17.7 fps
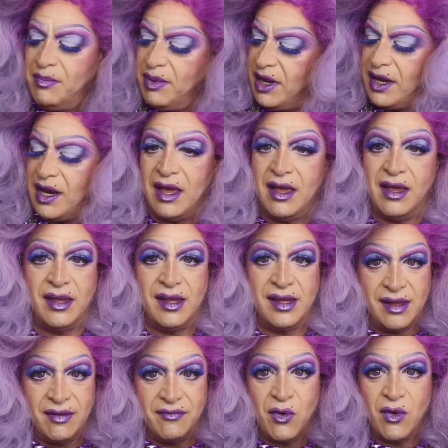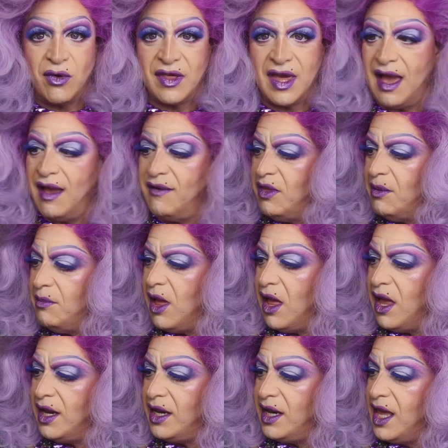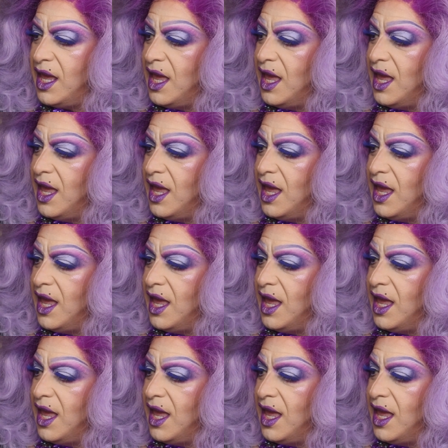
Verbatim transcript: but uh, of course I have them on.